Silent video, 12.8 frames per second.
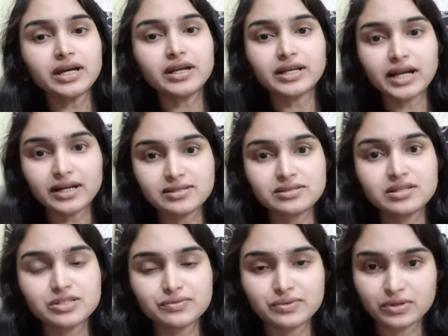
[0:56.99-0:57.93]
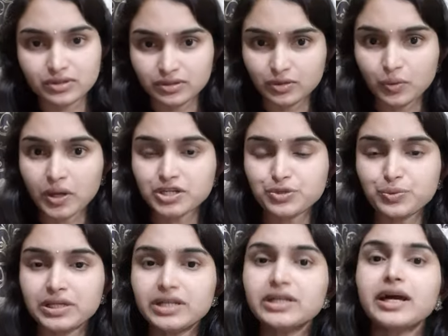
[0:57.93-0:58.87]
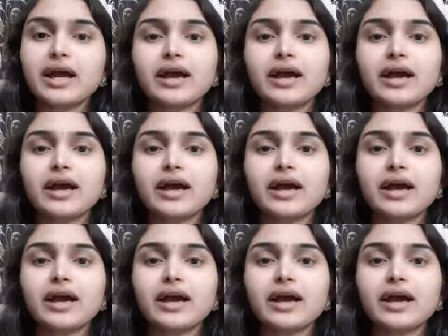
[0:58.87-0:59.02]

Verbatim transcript: and Gardasil is quadrivalent,